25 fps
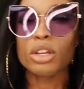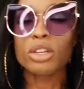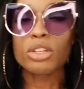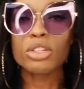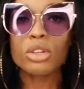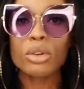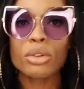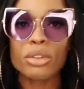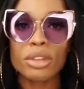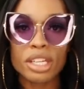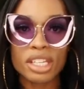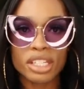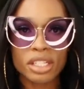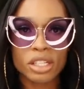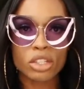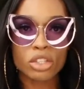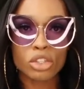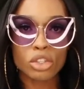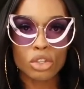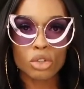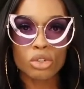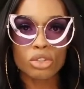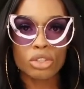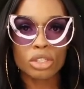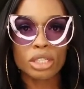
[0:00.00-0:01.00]
So this is
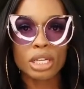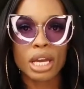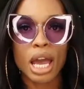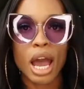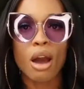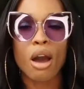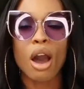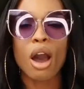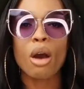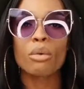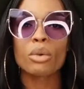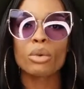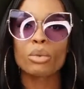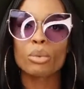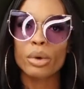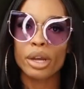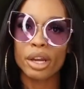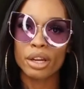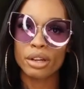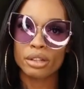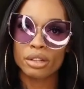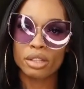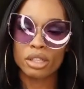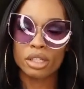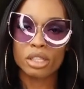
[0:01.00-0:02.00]
usually how I would
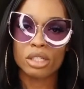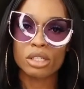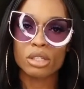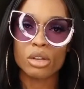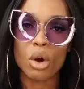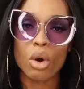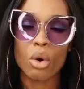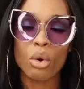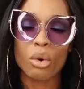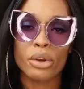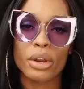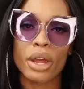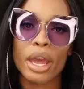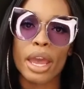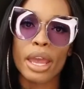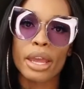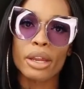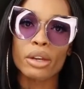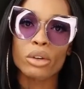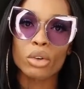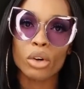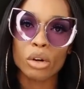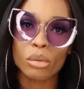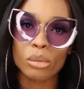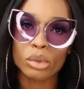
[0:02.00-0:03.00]
wear this on a
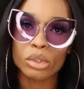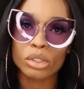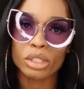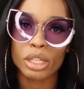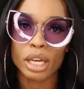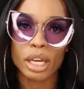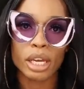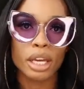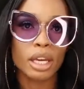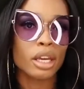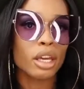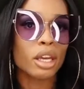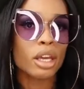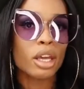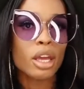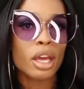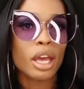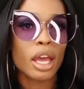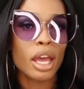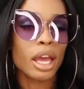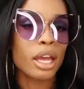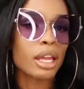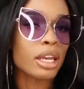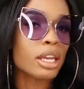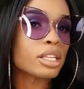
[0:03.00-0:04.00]
normal day.
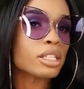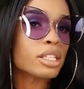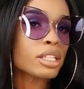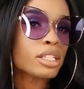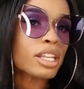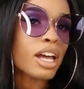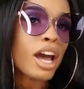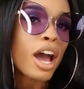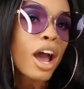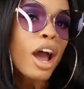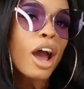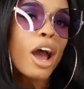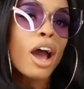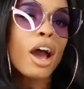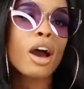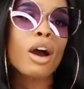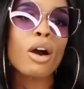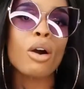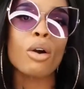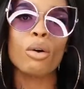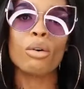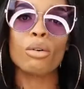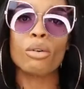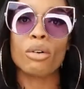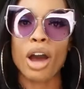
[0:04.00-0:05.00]
And this is
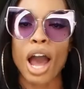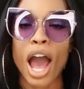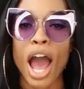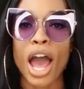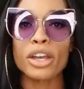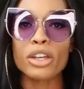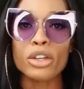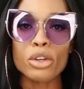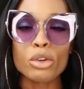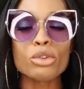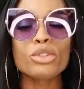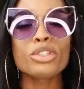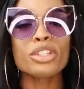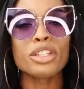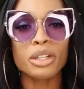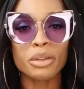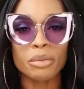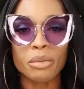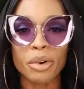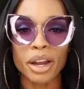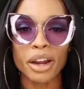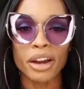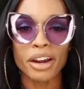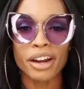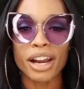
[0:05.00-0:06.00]
how I usually
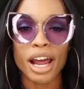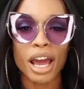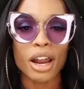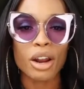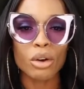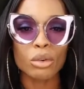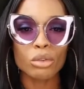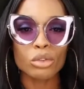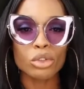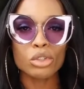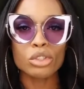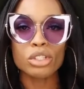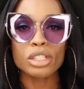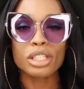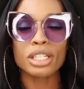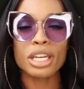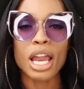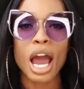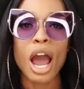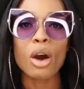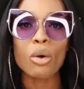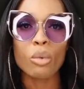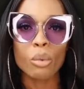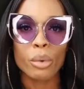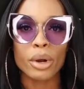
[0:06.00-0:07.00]
wear it. I don't usually
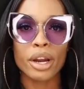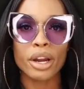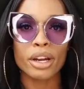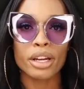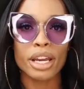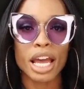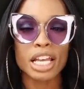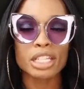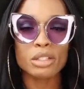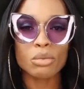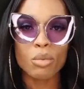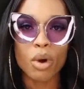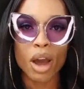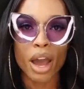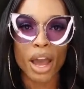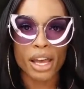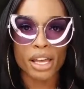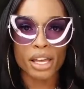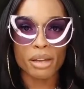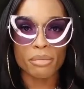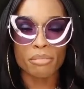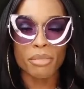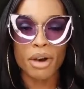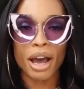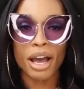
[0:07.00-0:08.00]
not wear it. That's
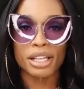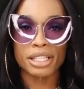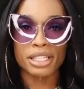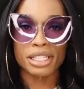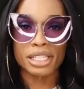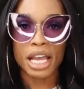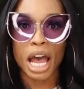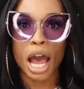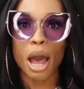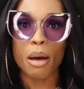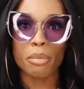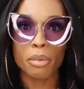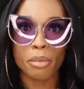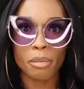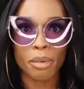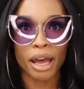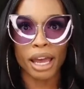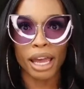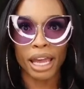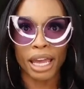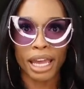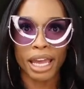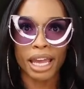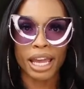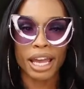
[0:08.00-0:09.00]
why my top of my
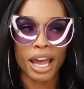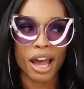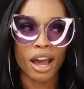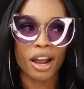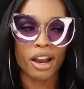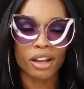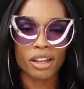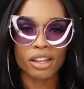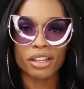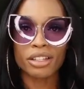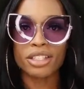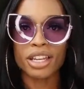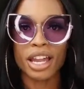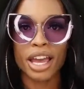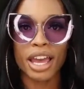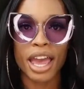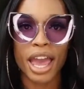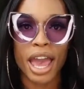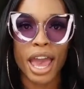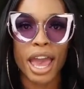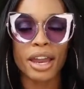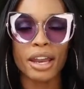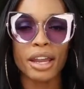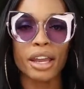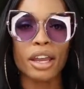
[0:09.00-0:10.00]
head kind of looks like
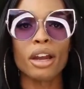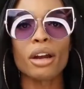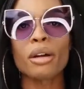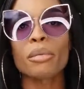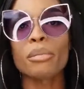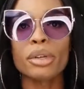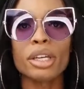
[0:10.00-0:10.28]
hat hair,